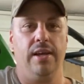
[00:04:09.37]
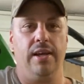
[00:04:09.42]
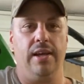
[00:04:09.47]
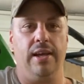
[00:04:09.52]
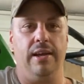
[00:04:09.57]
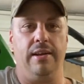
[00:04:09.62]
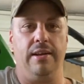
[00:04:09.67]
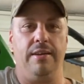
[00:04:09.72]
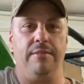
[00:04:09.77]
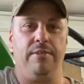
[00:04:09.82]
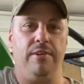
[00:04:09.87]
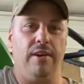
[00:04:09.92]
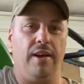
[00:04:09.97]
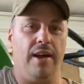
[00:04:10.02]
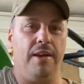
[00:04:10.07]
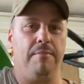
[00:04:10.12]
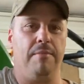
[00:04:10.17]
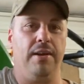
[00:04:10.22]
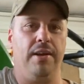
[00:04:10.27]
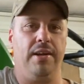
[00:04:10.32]
And if you're
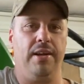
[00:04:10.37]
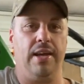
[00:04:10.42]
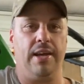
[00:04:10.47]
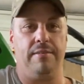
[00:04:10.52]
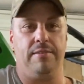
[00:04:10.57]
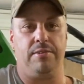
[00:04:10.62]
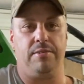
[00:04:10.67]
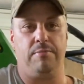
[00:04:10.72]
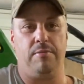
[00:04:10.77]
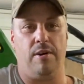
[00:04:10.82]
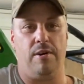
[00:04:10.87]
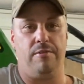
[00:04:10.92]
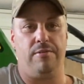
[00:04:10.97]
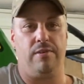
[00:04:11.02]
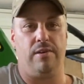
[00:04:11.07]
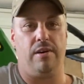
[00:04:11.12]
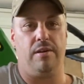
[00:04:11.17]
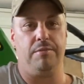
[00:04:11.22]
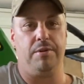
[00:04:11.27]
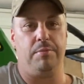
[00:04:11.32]
like me and you have a small
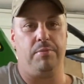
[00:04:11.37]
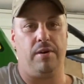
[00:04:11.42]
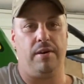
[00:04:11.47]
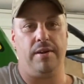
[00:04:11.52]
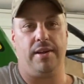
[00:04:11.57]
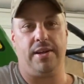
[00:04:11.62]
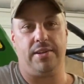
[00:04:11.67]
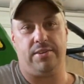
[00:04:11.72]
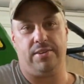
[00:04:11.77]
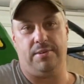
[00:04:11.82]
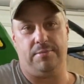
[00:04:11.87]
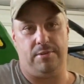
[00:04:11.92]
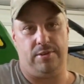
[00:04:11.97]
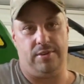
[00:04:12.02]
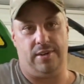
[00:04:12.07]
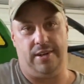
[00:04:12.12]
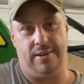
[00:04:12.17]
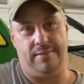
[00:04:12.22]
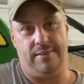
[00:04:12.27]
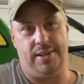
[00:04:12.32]
farm, you probably got something
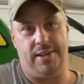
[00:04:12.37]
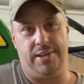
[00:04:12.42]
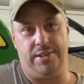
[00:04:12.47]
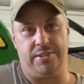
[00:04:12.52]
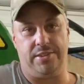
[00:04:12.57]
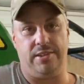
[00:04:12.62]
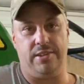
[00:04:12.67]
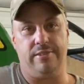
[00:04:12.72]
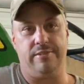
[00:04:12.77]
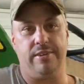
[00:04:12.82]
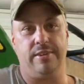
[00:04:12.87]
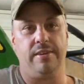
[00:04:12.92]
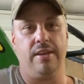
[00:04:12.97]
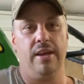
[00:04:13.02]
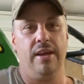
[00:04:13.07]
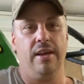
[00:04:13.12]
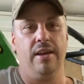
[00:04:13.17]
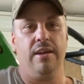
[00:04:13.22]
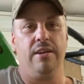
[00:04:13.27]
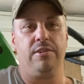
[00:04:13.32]
on every inch of it.
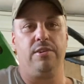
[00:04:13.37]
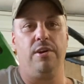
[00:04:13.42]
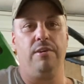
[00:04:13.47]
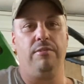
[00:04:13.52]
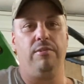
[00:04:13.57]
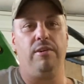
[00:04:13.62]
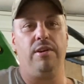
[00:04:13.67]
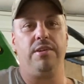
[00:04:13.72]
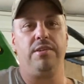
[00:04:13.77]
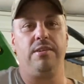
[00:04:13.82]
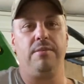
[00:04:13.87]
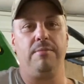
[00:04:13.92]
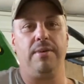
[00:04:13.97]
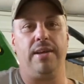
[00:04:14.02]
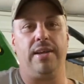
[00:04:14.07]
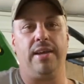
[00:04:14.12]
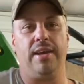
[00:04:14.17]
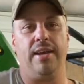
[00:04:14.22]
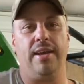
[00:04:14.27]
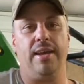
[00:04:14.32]
So for us to
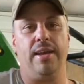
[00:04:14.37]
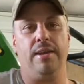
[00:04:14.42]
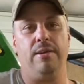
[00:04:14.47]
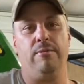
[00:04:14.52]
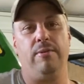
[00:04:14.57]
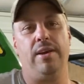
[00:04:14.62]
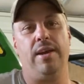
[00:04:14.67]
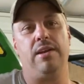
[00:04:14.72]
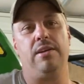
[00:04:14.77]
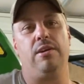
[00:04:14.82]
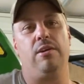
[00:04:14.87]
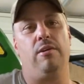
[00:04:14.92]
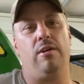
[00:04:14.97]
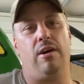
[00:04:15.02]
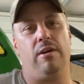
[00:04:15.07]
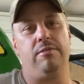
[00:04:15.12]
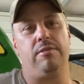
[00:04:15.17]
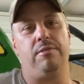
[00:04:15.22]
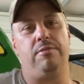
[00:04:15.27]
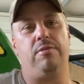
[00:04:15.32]
make hay, we had to go
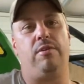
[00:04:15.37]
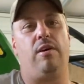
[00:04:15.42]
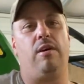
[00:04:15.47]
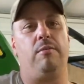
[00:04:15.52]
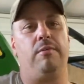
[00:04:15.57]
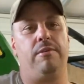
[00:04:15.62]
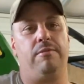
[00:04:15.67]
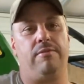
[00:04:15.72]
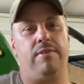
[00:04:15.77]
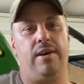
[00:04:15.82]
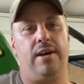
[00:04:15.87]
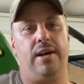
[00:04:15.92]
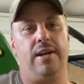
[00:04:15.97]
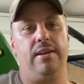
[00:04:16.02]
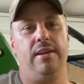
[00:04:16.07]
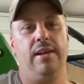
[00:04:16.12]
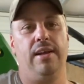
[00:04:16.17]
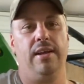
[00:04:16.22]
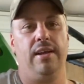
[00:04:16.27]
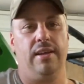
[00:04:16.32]
off the farm and
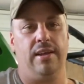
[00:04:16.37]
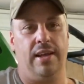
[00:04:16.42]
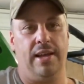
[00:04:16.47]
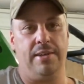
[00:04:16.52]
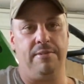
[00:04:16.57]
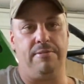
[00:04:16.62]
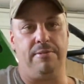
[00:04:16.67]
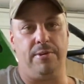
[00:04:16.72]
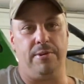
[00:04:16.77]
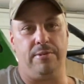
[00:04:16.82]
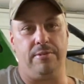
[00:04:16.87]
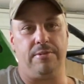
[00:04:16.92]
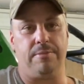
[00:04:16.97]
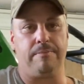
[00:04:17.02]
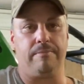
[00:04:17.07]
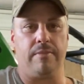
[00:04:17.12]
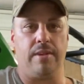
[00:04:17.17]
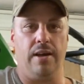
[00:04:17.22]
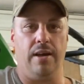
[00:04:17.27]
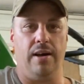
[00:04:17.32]
find hay fields.
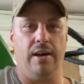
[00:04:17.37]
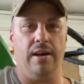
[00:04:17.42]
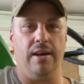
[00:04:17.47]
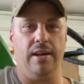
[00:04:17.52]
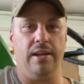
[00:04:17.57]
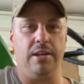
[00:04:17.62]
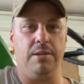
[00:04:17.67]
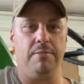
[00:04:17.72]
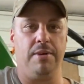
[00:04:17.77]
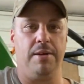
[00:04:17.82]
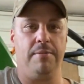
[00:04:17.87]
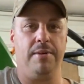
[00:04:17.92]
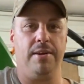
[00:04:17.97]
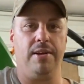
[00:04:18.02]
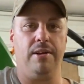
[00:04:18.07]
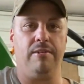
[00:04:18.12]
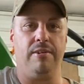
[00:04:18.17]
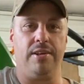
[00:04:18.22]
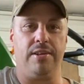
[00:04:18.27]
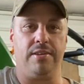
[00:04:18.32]
And you might be
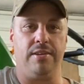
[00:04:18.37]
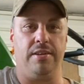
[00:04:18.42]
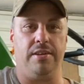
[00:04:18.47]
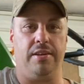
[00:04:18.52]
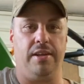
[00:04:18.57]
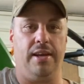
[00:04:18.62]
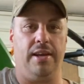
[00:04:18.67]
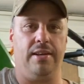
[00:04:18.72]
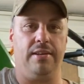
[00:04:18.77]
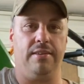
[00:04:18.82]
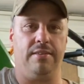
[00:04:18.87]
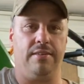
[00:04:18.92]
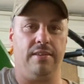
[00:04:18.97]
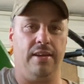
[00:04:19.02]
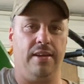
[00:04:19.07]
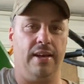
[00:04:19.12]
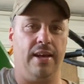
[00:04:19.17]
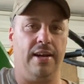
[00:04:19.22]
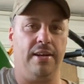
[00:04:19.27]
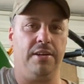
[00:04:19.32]
interested in that and
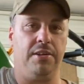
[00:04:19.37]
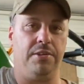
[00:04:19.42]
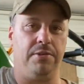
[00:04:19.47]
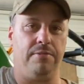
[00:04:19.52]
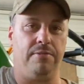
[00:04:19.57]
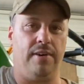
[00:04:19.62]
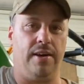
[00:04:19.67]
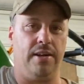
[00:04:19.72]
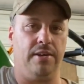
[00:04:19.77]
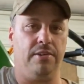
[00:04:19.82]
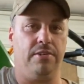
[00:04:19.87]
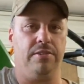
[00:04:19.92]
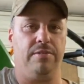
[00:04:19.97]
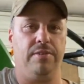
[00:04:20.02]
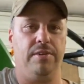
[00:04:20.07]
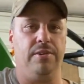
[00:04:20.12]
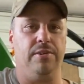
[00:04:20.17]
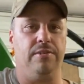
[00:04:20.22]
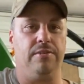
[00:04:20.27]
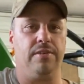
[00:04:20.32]
say, how did you find those
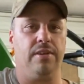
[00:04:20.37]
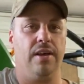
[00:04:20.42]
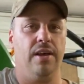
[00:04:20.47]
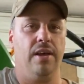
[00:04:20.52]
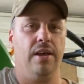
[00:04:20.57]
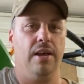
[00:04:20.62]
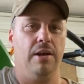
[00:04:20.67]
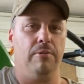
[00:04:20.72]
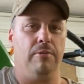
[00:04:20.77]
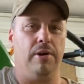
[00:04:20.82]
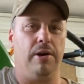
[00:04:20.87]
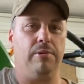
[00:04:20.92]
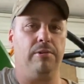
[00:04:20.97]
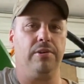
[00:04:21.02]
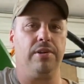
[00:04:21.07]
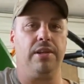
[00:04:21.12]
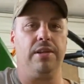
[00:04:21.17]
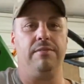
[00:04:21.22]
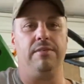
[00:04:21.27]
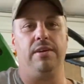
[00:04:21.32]
fields? Well, I
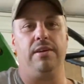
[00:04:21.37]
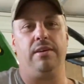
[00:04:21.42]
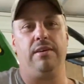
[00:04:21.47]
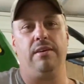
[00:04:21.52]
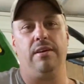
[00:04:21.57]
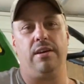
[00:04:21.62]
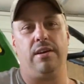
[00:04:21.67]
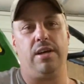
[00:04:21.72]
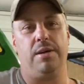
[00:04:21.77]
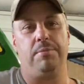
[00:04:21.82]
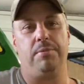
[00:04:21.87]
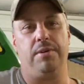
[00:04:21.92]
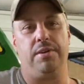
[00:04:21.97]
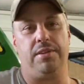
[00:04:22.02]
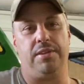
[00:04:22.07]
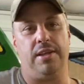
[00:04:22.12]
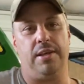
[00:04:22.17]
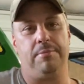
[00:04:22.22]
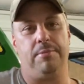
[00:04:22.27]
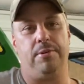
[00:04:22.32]
want to give you a couple of
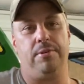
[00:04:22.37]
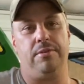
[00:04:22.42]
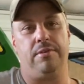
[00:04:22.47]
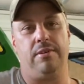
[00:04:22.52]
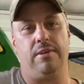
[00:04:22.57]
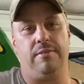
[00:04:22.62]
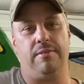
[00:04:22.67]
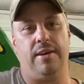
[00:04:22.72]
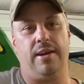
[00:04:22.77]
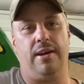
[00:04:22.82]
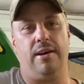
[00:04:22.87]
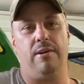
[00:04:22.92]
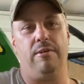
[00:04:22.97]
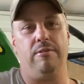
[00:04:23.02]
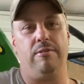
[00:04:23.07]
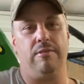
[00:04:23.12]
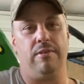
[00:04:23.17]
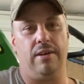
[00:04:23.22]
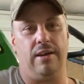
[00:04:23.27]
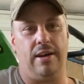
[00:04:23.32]
examples of
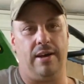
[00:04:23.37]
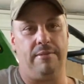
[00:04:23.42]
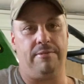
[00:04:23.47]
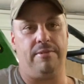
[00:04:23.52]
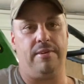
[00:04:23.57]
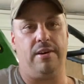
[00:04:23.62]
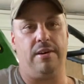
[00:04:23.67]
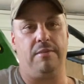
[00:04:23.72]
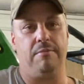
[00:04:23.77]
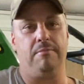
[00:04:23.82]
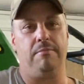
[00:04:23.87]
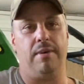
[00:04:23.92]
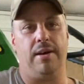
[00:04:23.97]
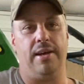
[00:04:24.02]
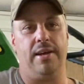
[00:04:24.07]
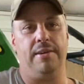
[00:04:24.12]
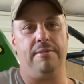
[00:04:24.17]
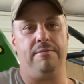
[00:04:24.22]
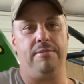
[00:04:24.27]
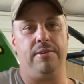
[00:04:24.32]
how I found my
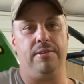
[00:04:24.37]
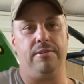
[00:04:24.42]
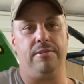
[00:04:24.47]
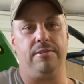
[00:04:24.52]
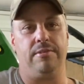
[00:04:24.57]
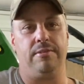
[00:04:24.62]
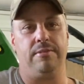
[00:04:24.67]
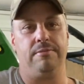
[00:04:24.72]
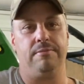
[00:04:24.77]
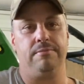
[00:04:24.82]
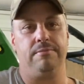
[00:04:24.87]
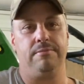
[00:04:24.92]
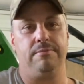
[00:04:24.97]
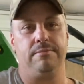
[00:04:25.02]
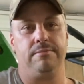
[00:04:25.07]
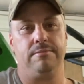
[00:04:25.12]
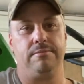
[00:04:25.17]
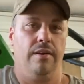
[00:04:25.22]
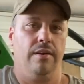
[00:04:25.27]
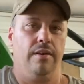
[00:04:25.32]
hay fields.
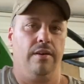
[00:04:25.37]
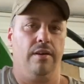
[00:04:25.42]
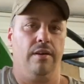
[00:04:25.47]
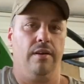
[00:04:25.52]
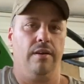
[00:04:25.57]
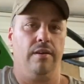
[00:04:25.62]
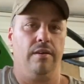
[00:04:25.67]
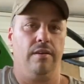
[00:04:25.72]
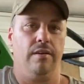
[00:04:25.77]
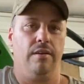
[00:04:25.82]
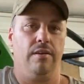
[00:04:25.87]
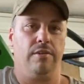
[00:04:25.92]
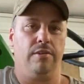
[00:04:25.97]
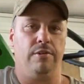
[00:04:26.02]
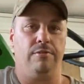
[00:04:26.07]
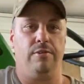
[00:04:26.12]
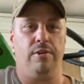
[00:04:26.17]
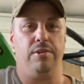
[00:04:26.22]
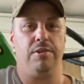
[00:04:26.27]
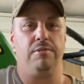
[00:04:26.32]

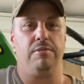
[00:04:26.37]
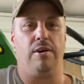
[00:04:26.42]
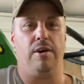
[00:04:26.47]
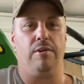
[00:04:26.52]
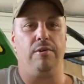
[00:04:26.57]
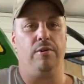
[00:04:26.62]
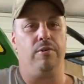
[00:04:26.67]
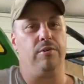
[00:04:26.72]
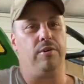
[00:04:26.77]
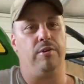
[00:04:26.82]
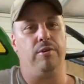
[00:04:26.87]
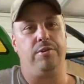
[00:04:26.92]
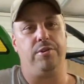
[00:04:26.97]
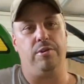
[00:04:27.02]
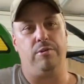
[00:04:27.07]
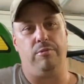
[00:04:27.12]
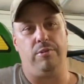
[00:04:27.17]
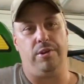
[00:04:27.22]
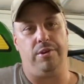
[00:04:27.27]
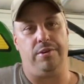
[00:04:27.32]
So first of all, don't go
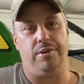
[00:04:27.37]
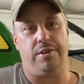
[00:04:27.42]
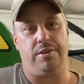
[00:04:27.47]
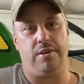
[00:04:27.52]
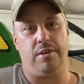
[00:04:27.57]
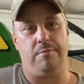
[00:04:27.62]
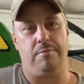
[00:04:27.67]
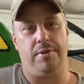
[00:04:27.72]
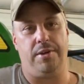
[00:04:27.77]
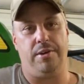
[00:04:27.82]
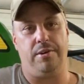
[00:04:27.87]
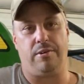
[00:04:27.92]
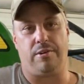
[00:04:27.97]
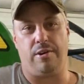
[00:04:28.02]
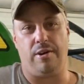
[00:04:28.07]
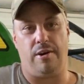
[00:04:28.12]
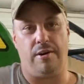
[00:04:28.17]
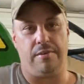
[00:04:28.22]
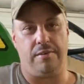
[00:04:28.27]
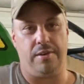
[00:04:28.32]
to a realty company or
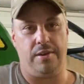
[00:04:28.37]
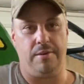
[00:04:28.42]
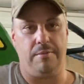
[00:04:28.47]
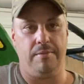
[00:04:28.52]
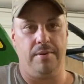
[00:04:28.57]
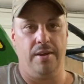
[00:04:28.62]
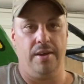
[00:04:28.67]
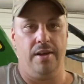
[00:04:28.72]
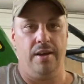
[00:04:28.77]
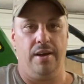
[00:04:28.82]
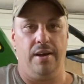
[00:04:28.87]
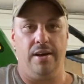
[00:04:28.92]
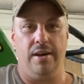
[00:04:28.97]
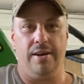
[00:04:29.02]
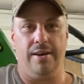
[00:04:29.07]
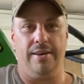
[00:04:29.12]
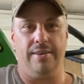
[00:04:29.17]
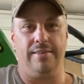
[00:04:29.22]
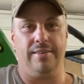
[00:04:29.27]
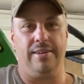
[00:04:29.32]
call them
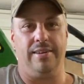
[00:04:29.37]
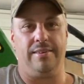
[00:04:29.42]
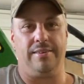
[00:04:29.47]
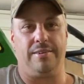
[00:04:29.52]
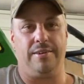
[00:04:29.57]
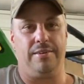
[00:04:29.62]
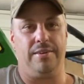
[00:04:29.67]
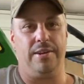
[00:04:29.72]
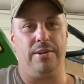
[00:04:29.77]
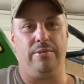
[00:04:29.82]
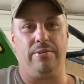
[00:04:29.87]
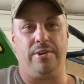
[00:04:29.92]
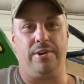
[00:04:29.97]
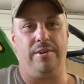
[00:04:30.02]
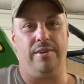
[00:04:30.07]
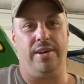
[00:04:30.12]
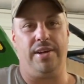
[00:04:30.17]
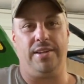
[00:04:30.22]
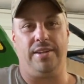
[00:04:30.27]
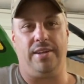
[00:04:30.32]
because they don't
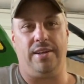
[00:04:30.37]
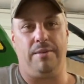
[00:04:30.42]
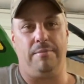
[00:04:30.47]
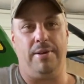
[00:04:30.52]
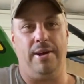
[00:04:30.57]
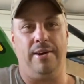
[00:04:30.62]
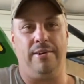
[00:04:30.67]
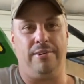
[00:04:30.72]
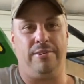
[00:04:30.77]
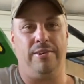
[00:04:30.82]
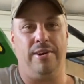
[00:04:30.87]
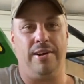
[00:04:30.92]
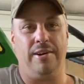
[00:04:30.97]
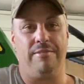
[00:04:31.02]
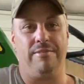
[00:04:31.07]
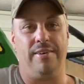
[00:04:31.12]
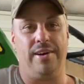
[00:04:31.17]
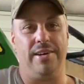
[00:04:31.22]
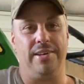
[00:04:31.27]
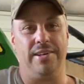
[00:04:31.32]
care anything about trying
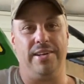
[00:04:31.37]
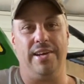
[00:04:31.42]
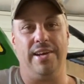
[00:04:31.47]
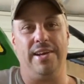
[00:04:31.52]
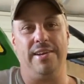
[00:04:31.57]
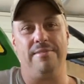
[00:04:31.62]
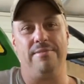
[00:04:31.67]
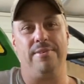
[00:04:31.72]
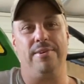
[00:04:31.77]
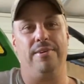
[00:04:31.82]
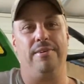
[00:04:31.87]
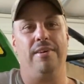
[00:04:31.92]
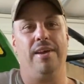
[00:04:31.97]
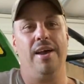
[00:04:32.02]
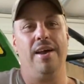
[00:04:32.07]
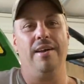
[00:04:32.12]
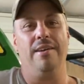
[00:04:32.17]
to find you a hay field.